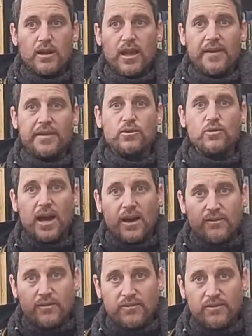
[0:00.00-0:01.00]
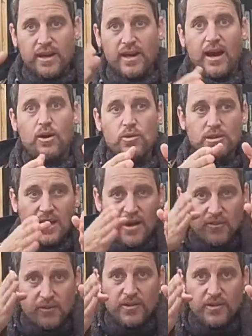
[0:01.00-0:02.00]
and then you have Vayera, who is
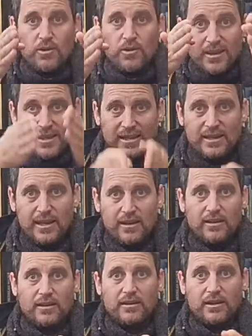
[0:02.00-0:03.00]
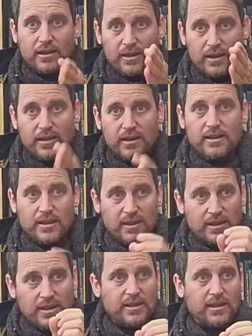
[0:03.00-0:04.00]
Avram Avinu in detail, in the
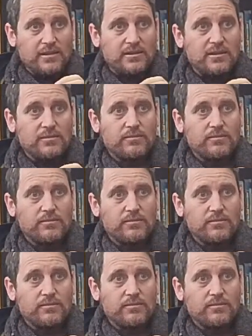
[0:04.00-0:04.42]
details.